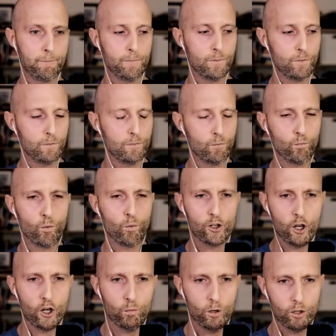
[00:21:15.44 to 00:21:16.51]

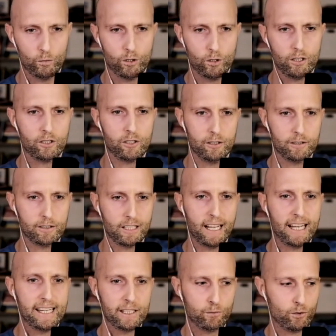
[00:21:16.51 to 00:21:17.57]
one-on-one work or
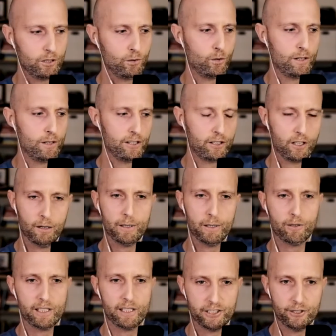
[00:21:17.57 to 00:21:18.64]
client work where they're coming
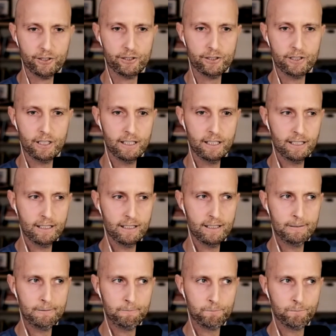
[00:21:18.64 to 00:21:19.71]
with issues
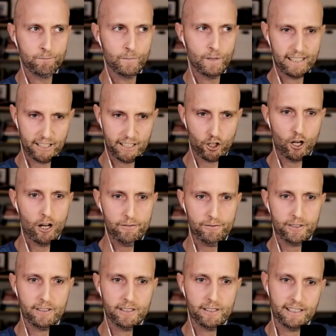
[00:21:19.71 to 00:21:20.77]
and it's
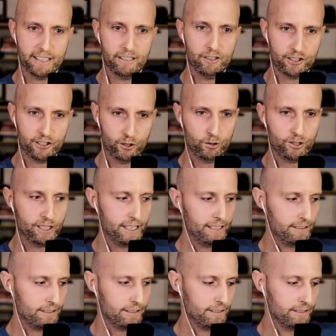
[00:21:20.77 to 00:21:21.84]
often that they're
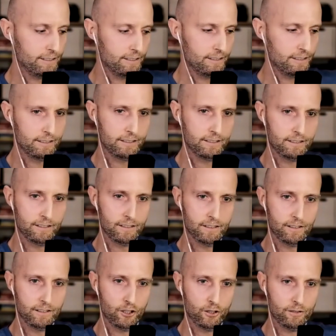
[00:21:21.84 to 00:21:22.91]
associating
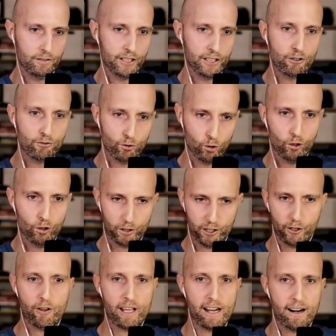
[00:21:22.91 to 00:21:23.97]
their role with
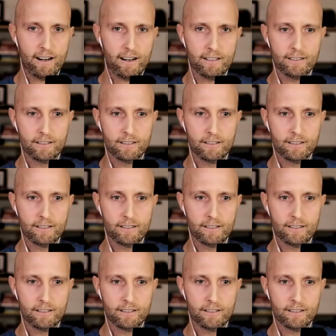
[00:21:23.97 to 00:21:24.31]
who they are